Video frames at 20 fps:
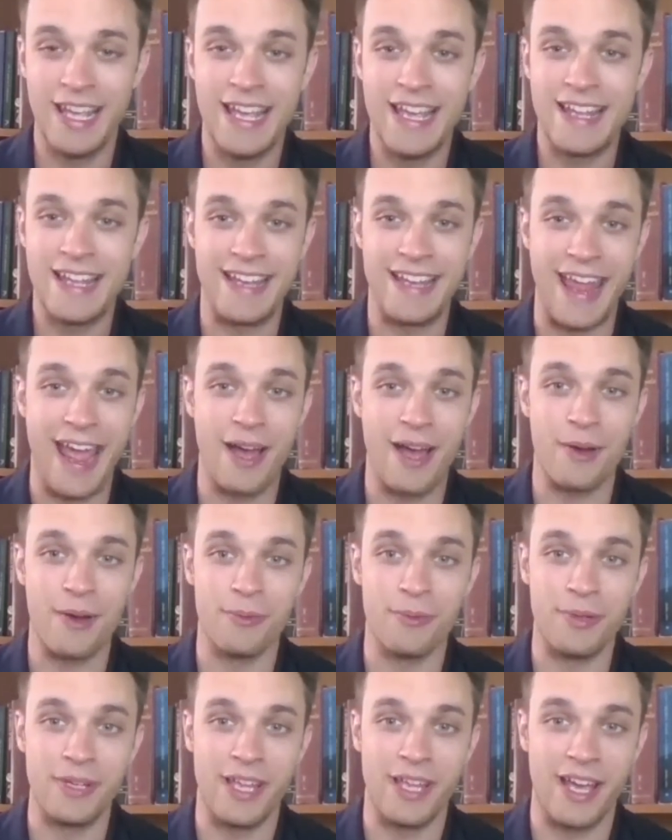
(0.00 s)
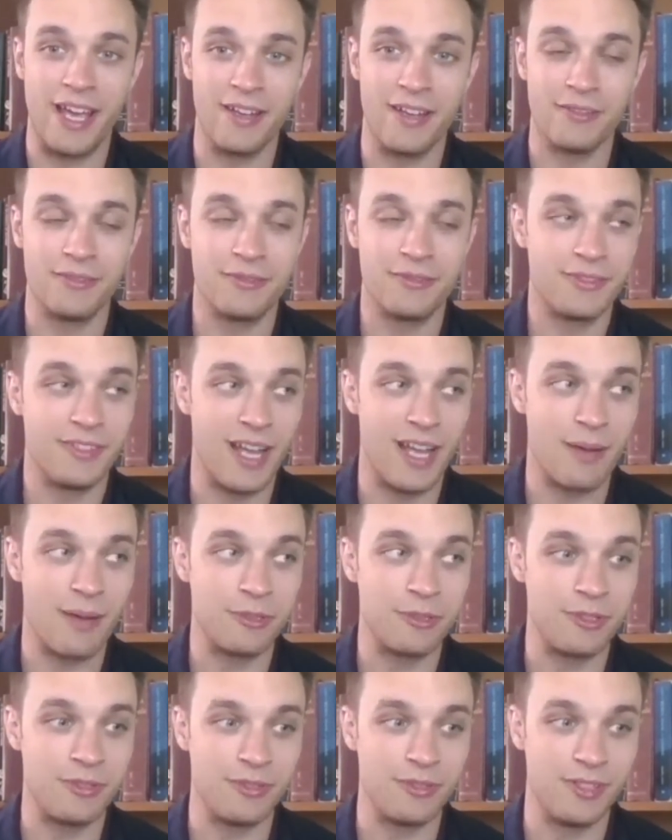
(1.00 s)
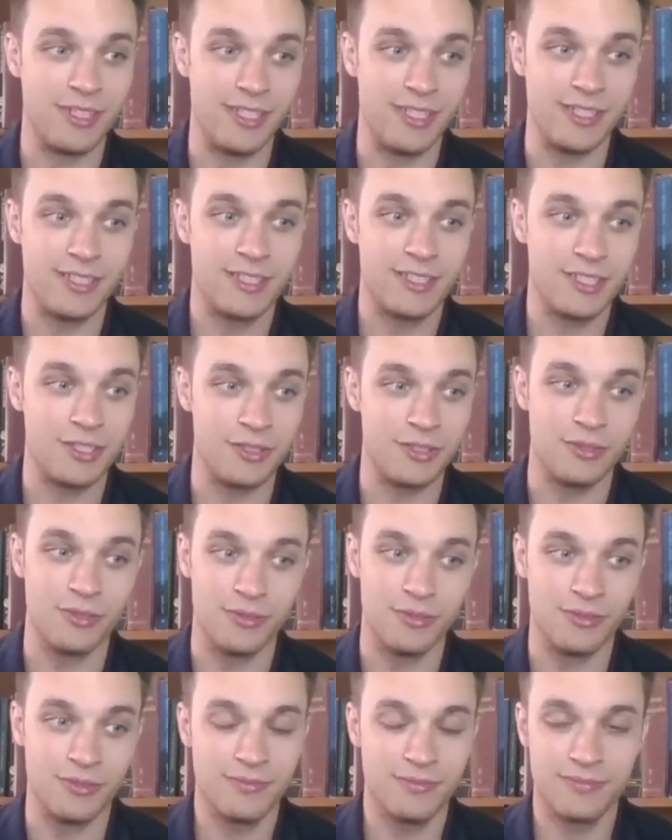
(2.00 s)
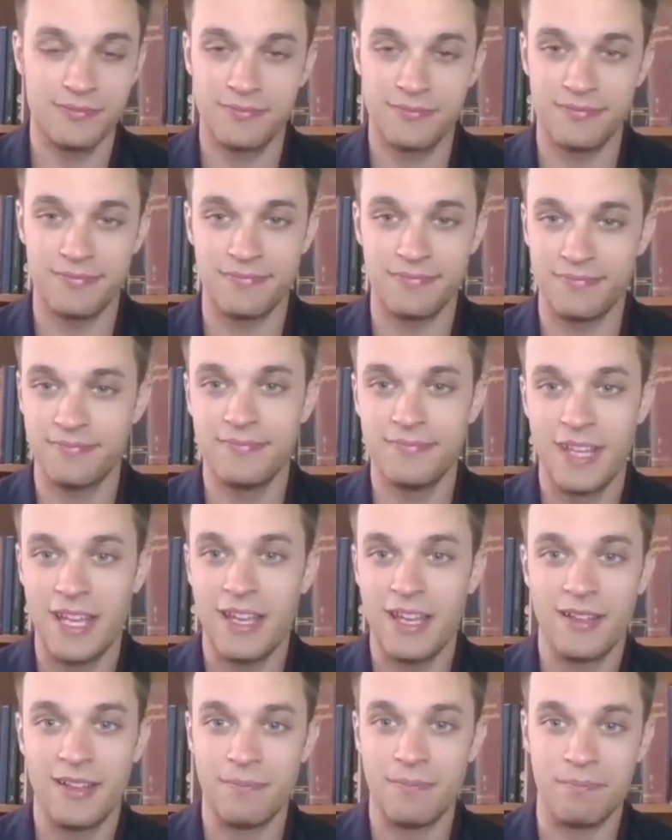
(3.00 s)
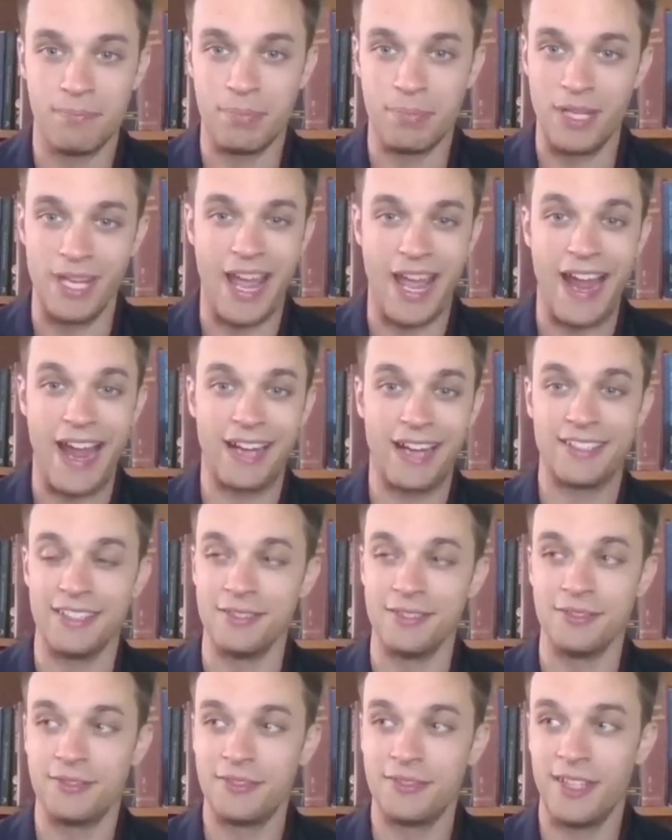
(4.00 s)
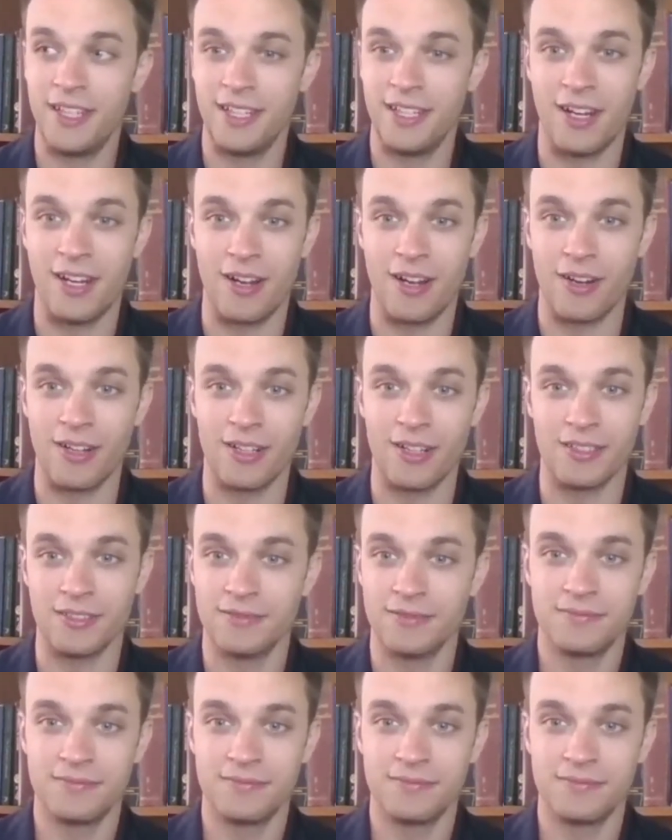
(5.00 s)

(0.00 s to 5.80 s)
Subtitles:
Now we have the opportunity to be active in our